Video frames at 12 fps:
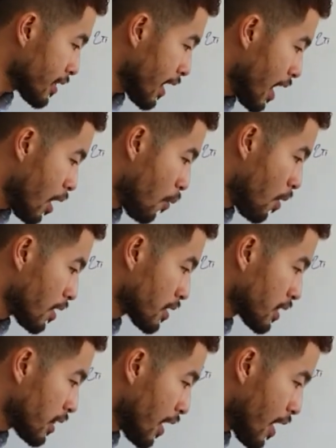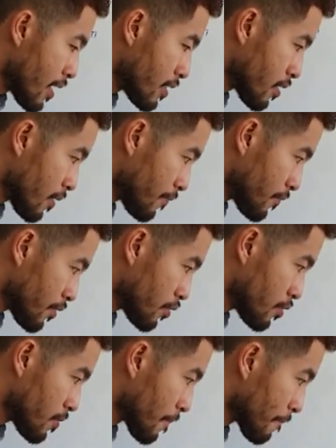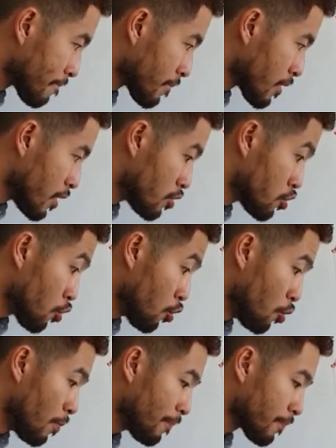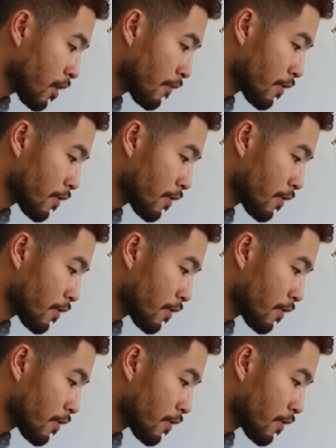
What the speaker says: our slide 2 of the